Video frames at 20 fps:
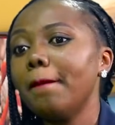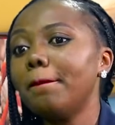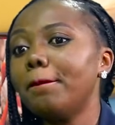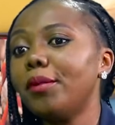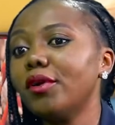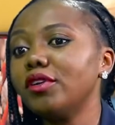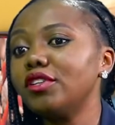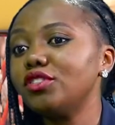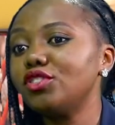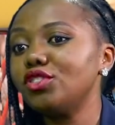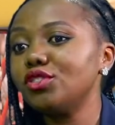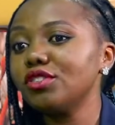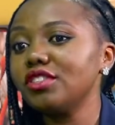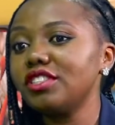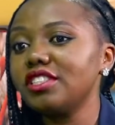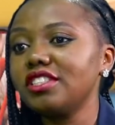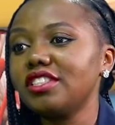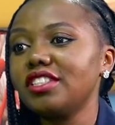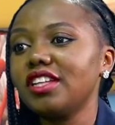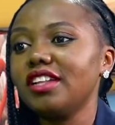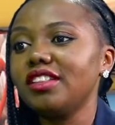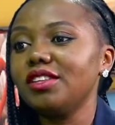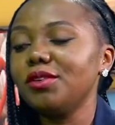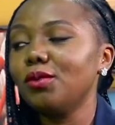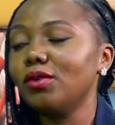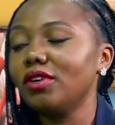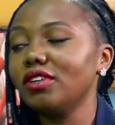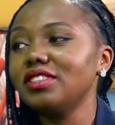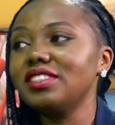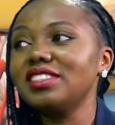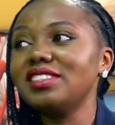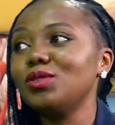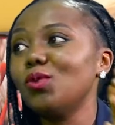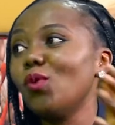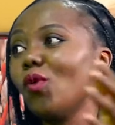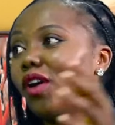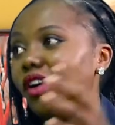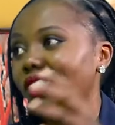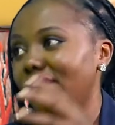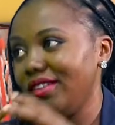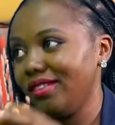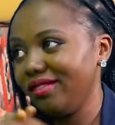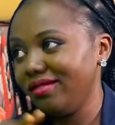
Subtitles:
But the truth is that the world is one.